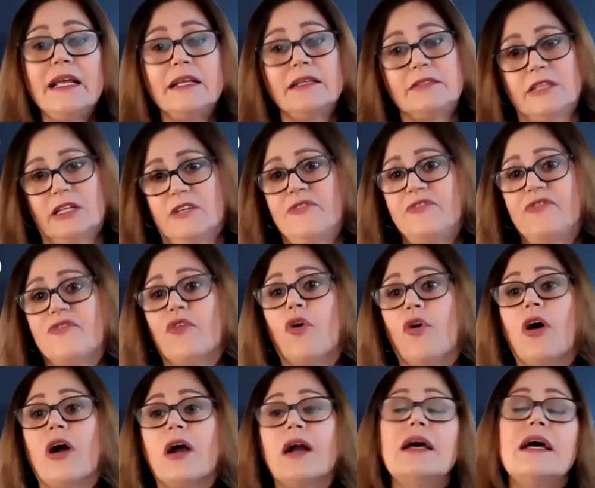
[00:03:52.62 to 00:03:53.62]
and
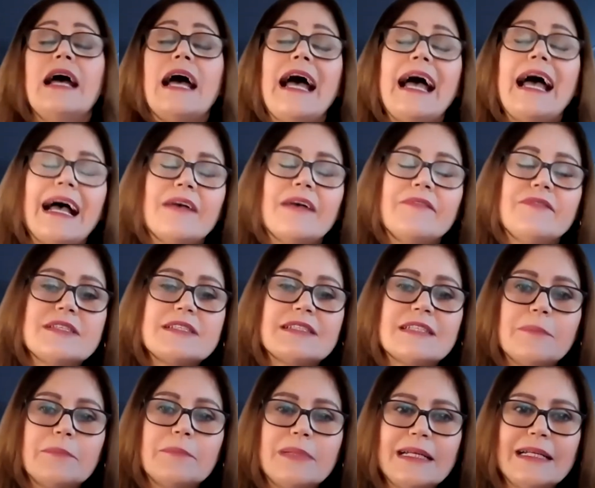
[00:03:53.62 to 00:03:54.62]
therefore have
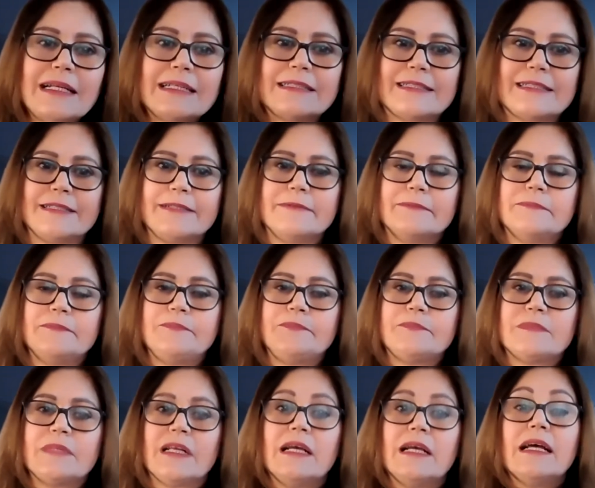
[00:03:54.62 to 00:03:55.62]
stability.
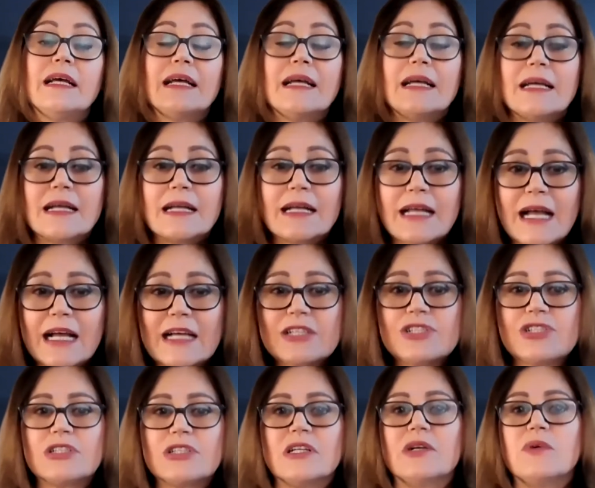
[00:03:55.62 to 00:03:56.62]

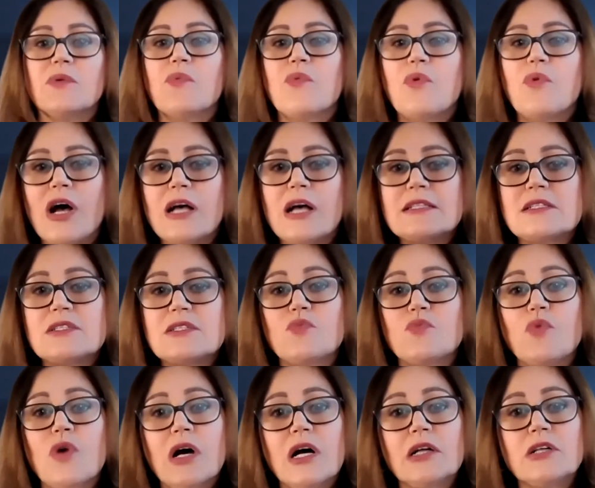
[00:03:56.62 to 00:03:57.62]
Caixa was
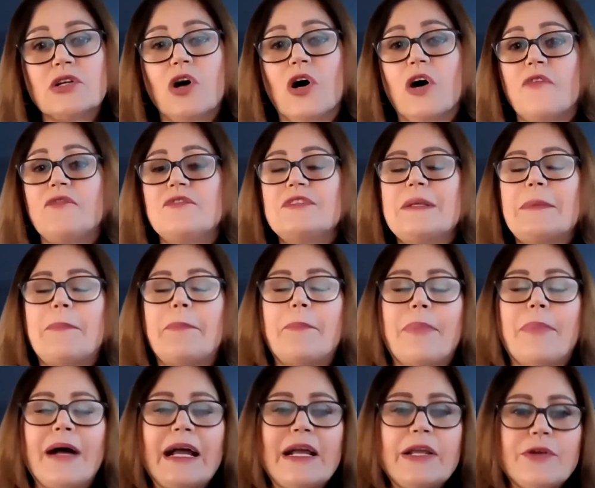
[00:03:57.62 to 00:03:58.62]
one of
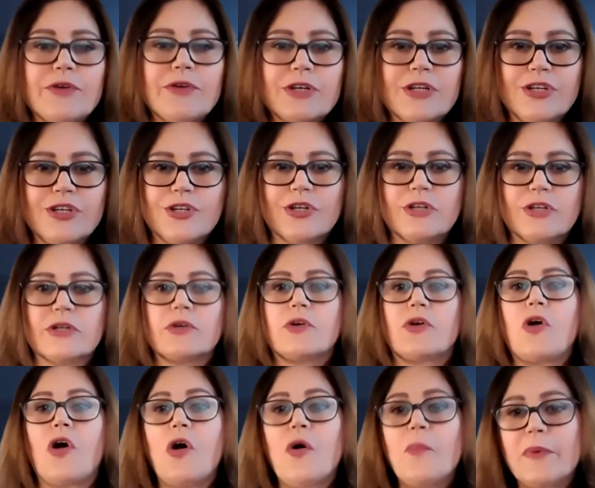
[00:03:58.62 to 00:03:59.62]
the
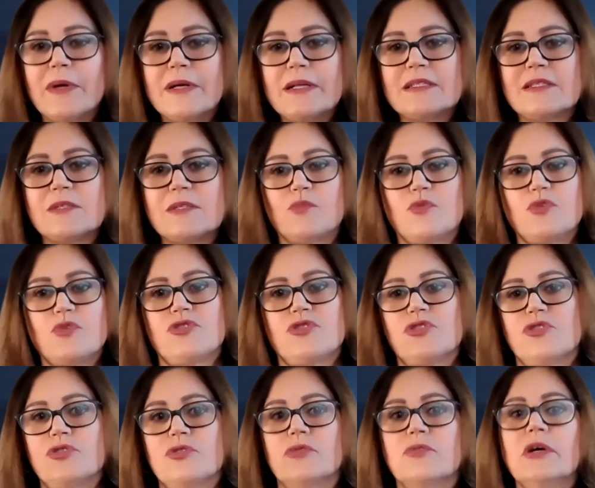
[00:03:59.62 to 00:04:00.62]
pioneer companies in
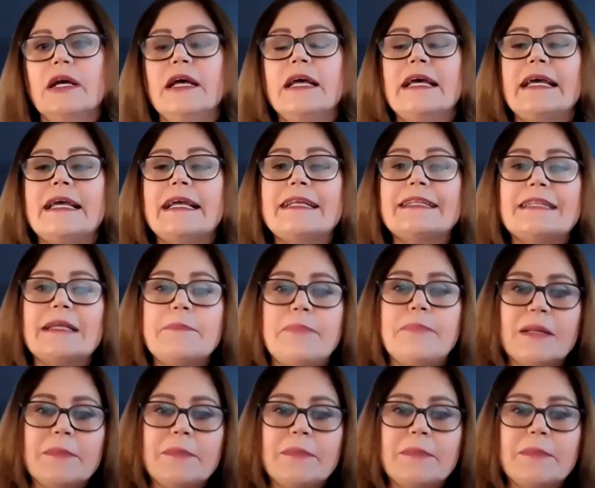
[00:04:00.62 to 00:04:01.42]
Brazil in the